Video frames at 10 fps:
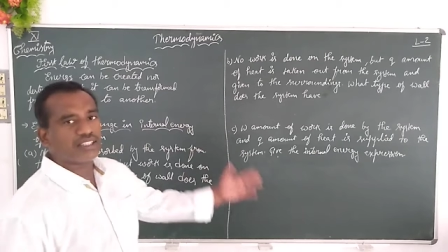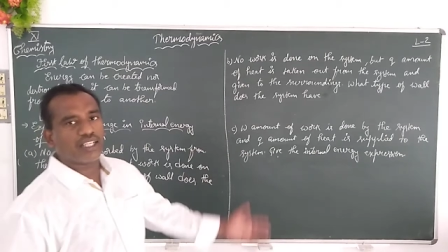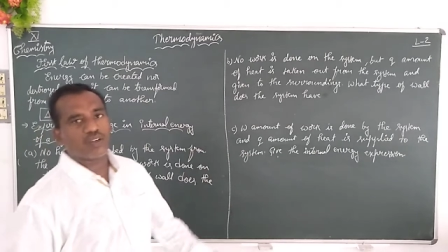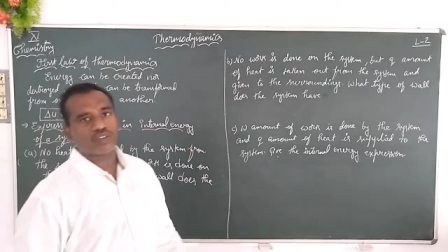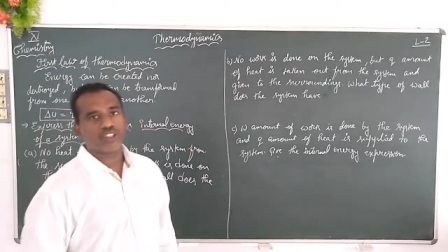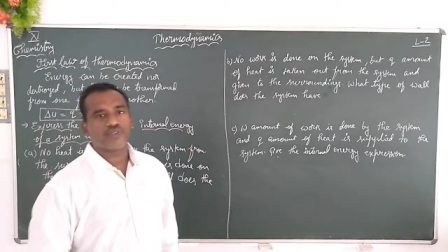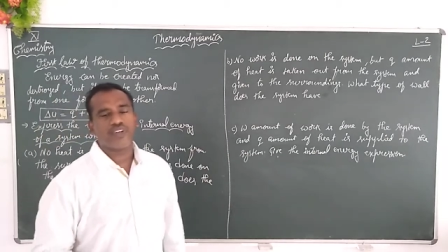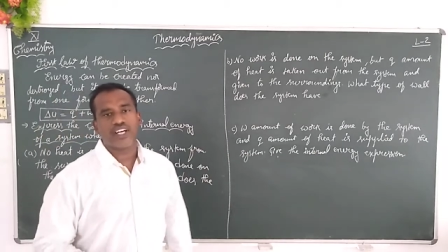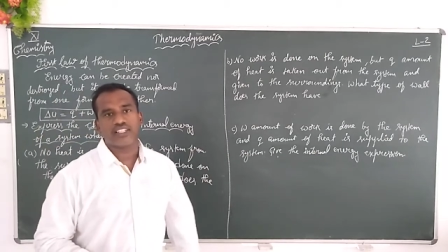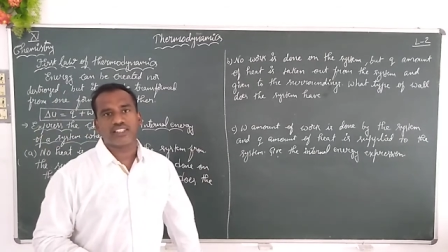3 questions
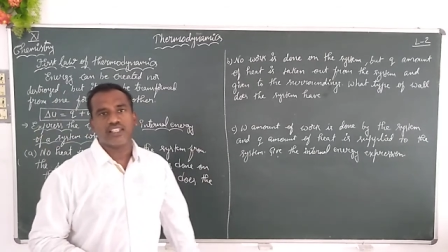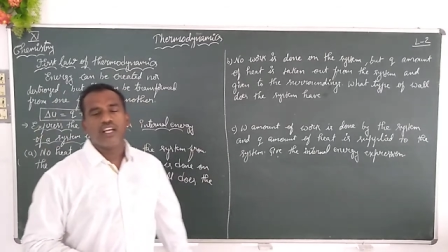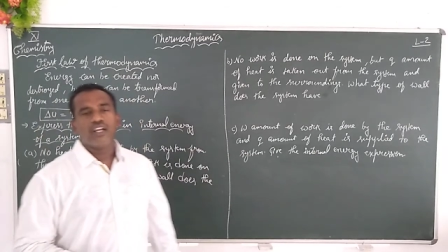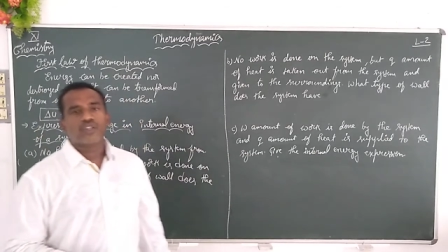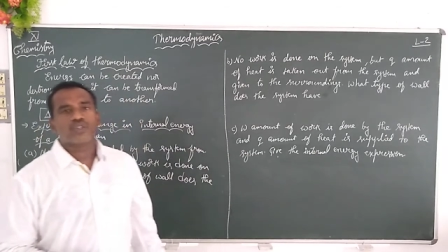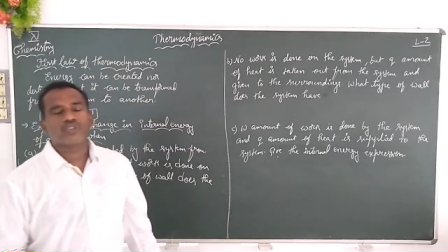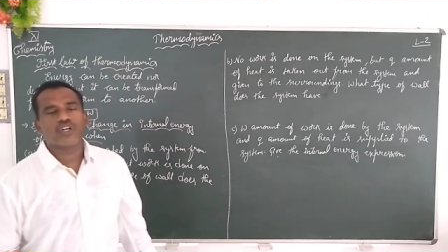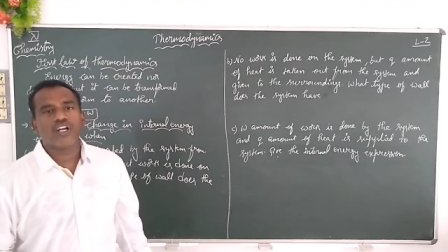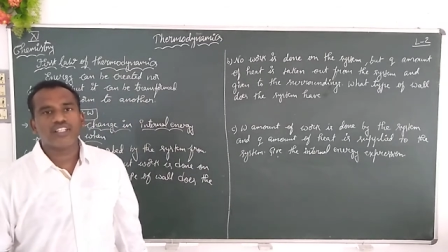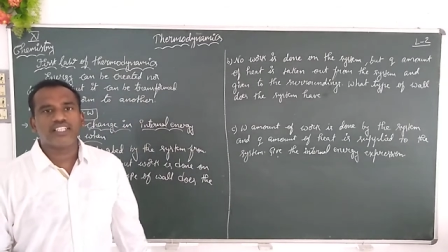for us. To
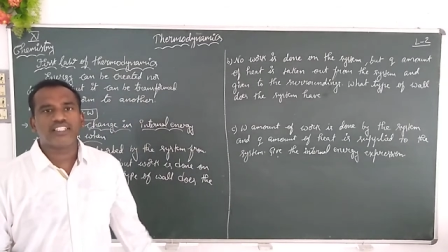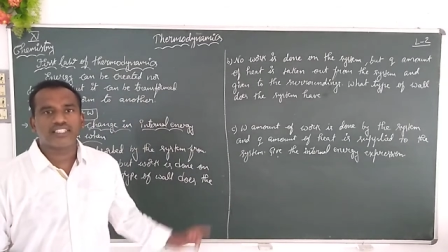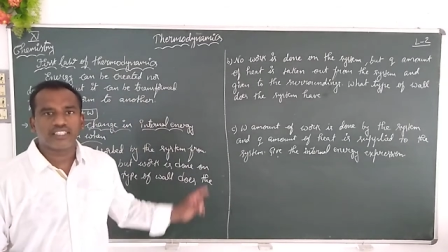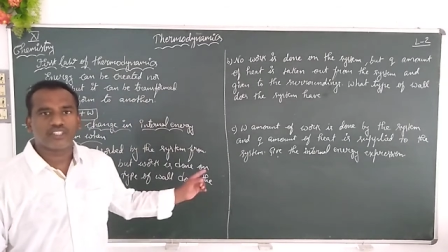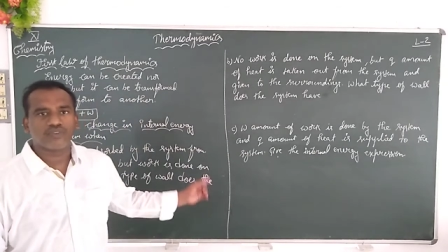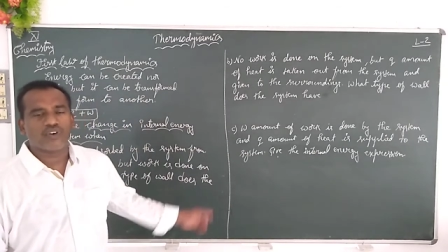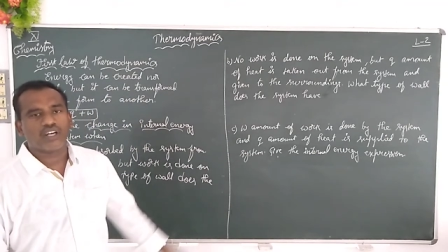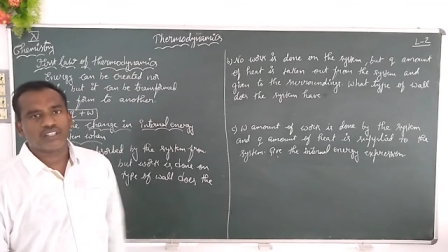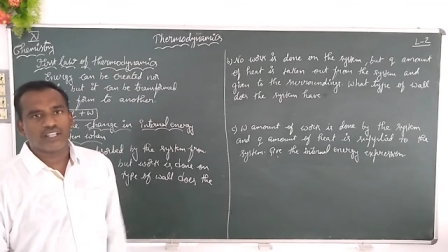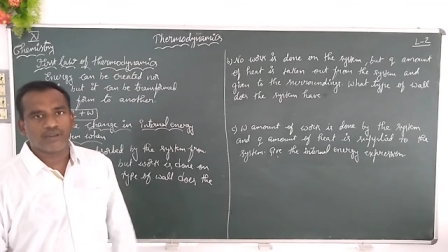solve this is
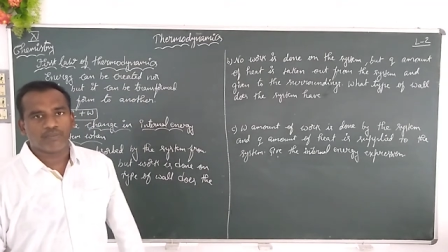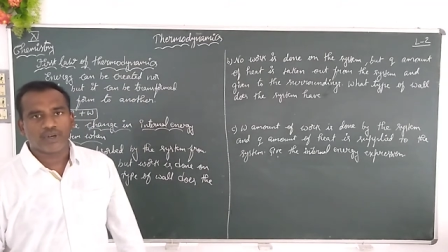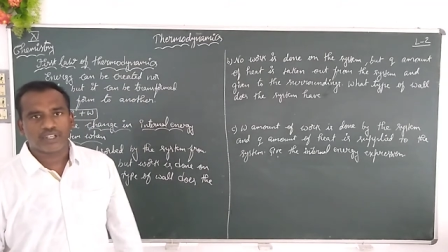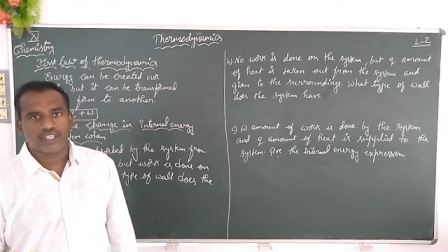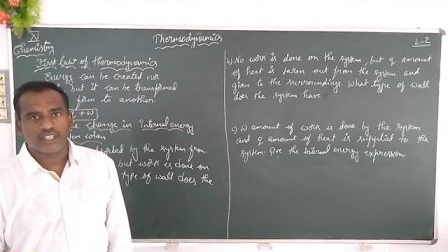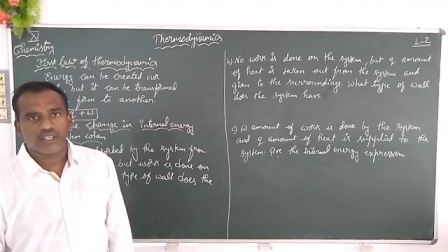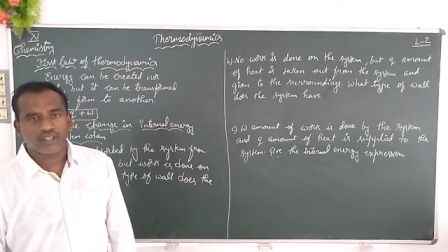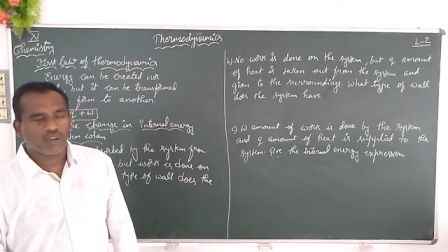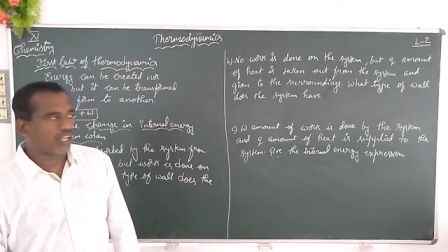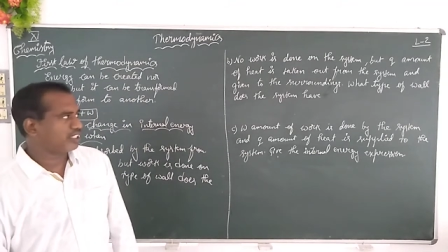what the
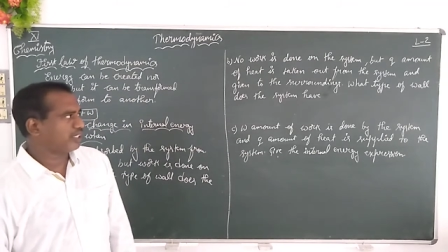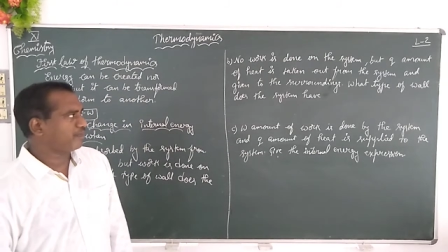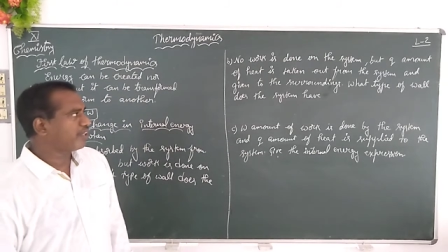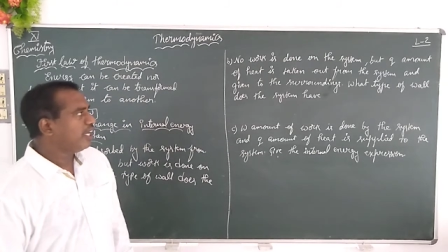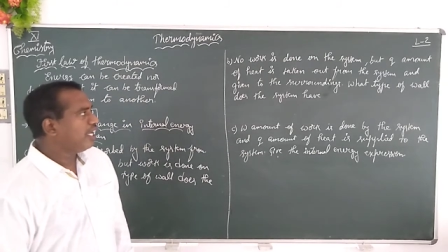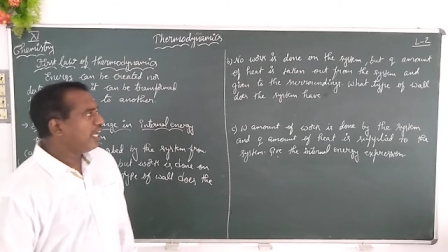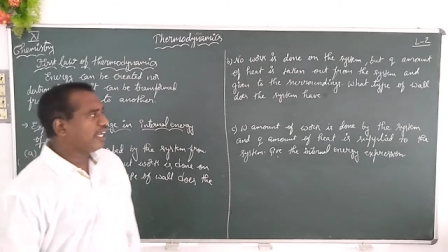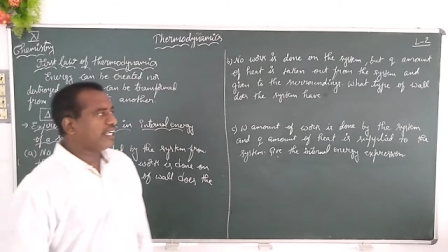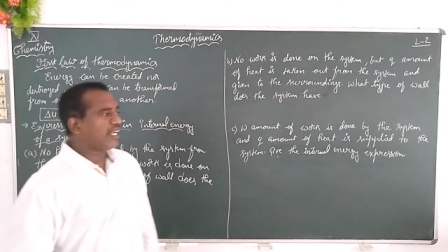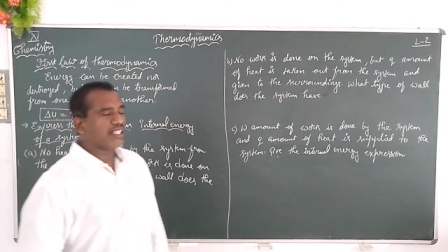important concept. And
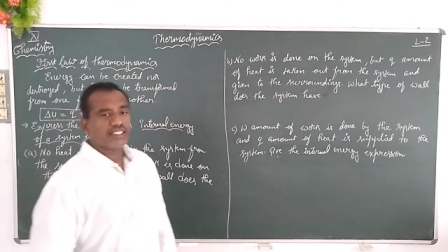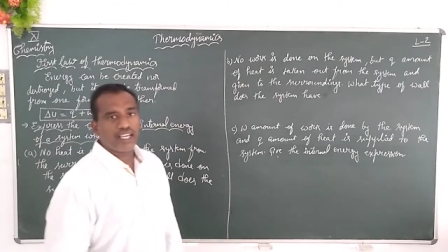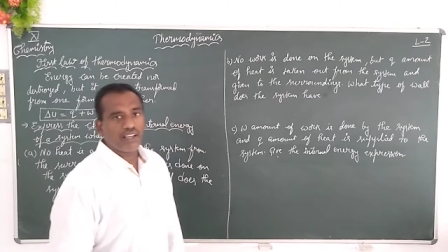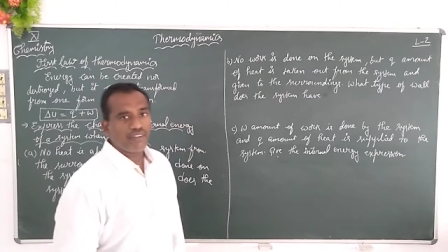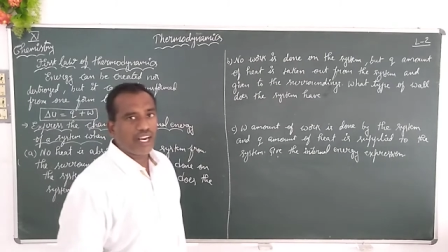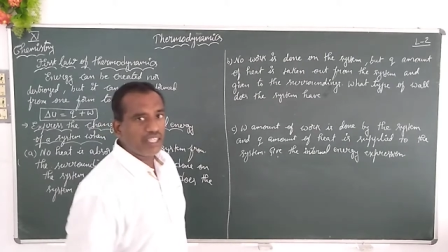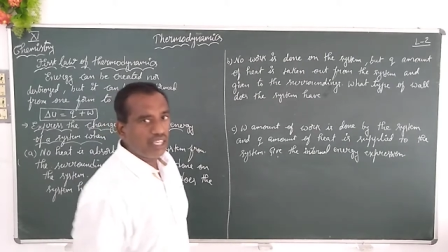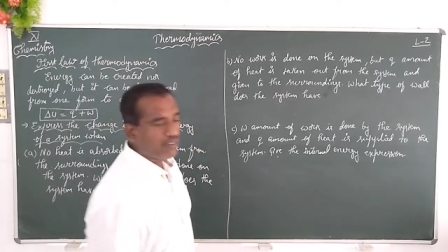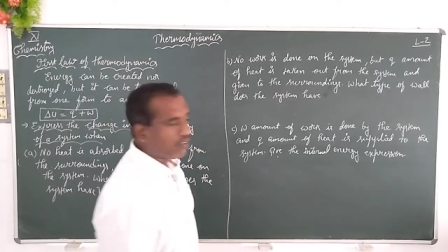yesterday we had learned